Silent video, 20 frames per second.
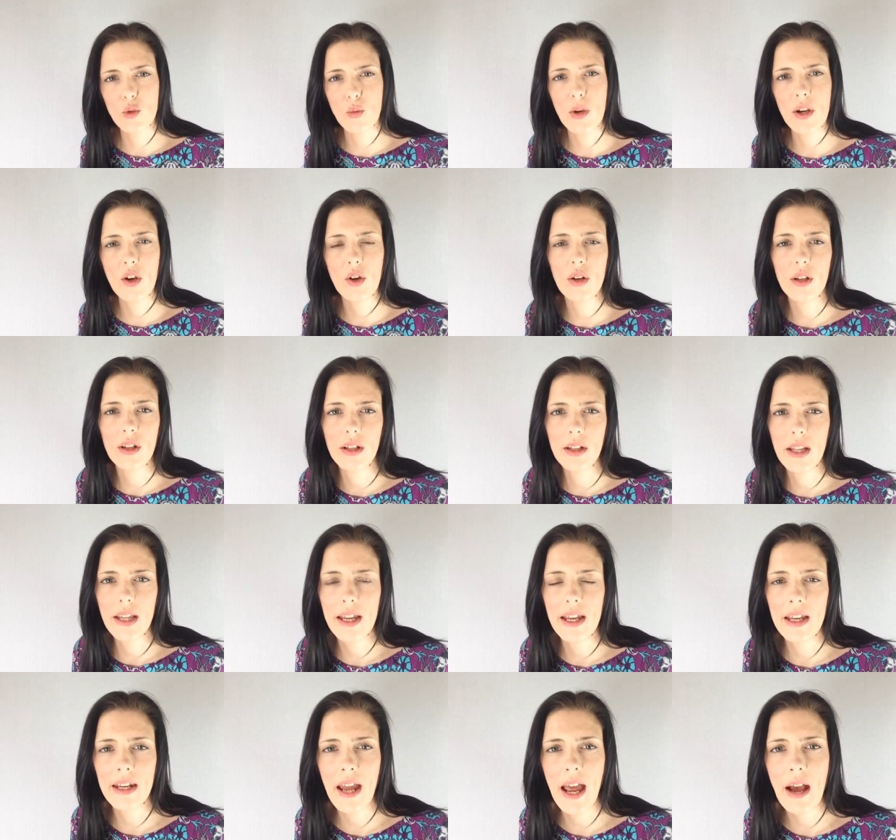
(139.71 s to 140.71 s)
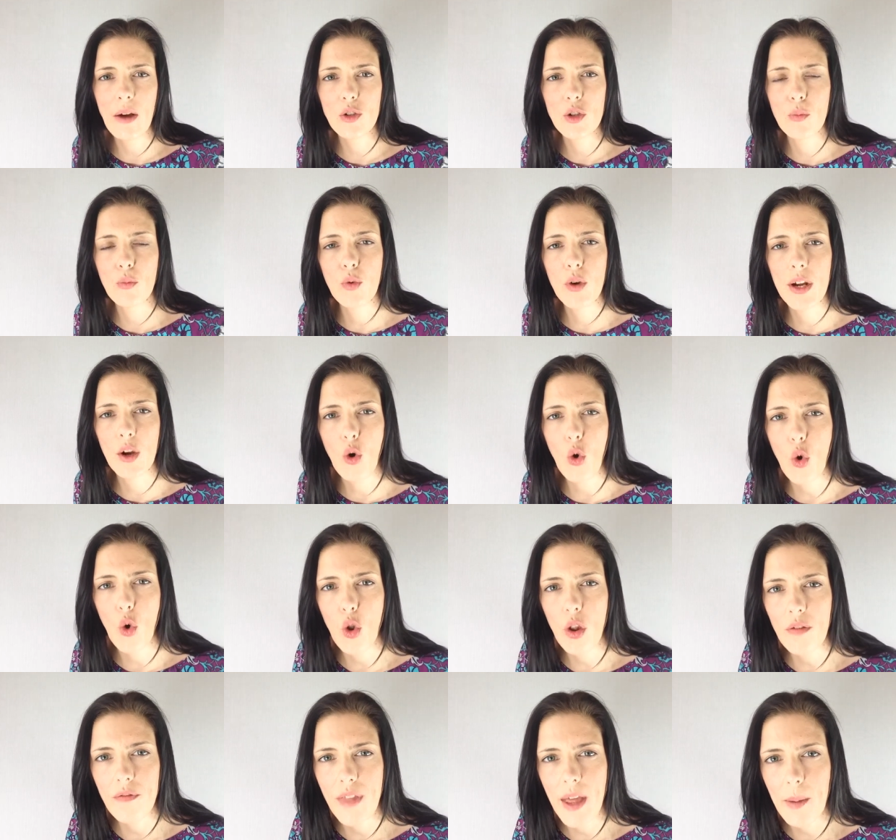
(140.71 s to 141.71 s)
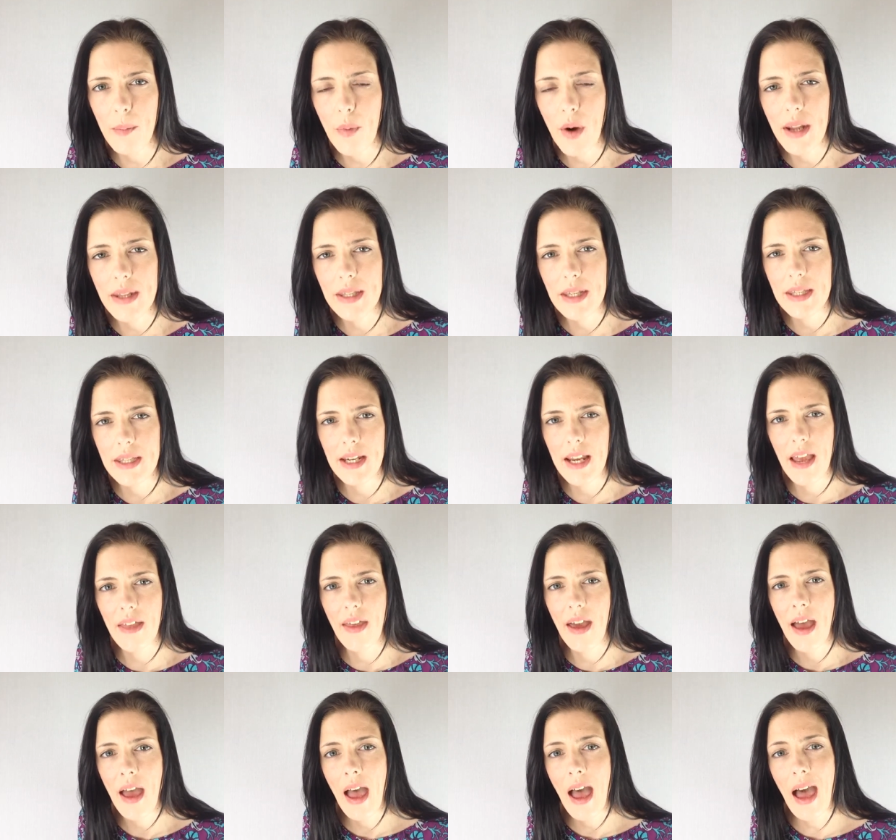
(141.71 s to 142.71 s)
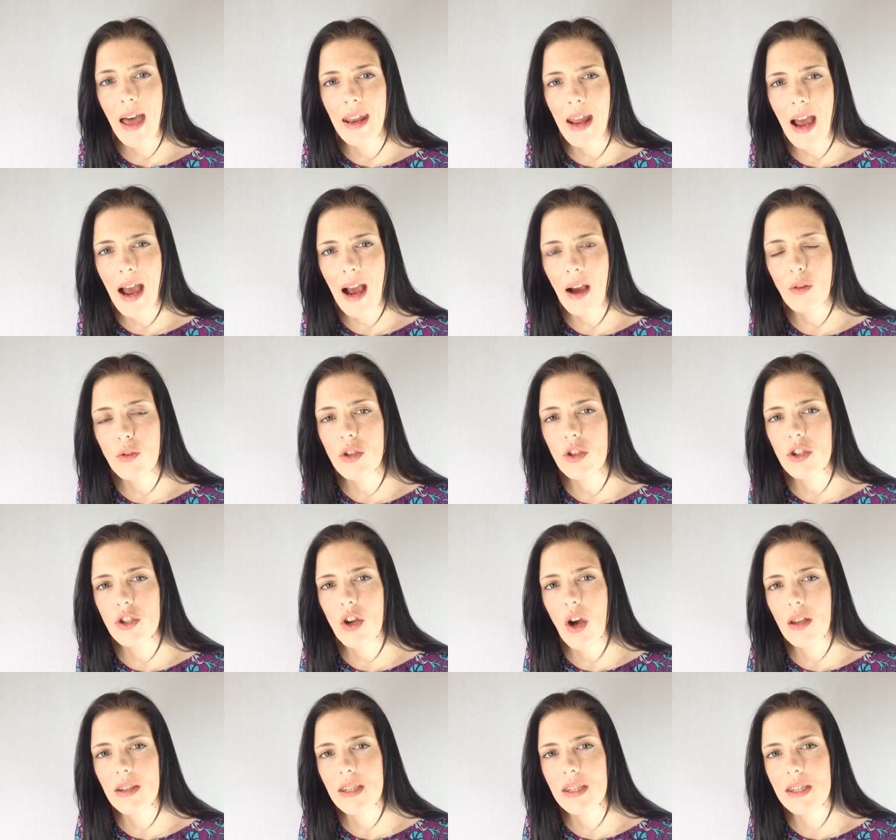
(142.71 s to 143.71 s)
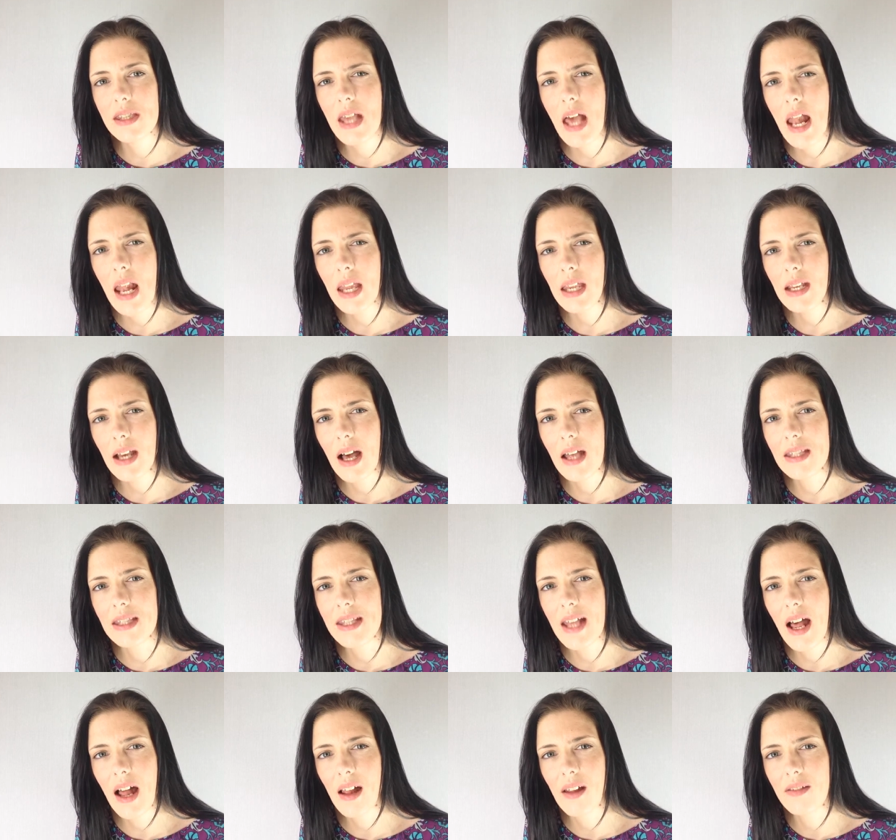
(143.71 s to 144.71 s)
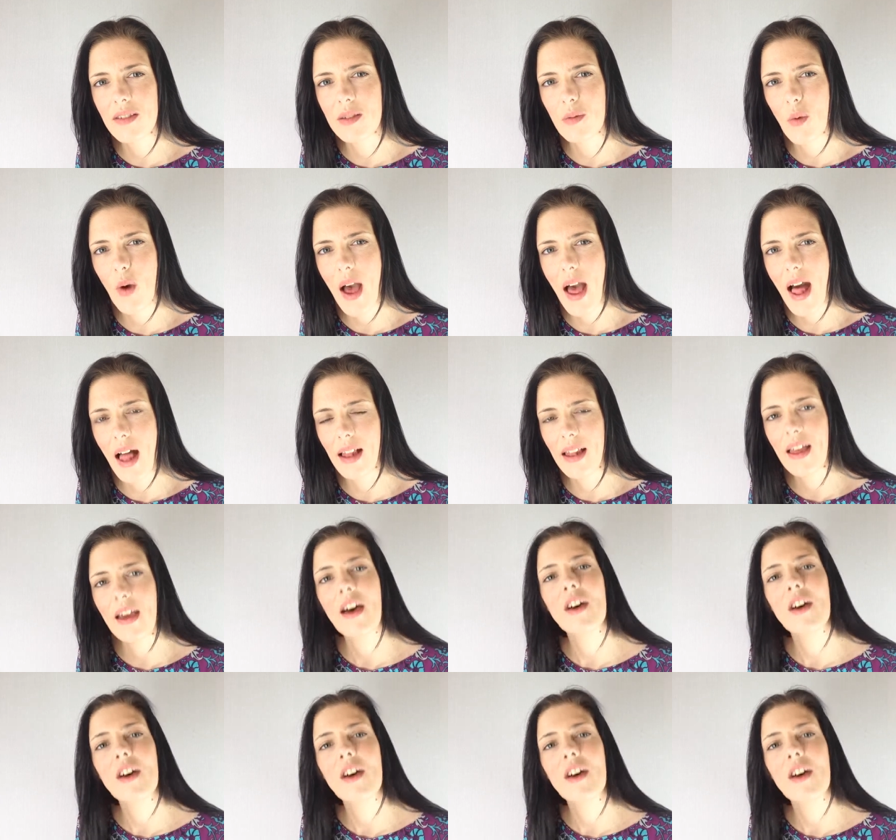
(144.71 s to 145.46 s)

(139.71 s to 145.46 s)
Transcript: We're going to learn how to bring all of that branding together and how to start selling ourselves well.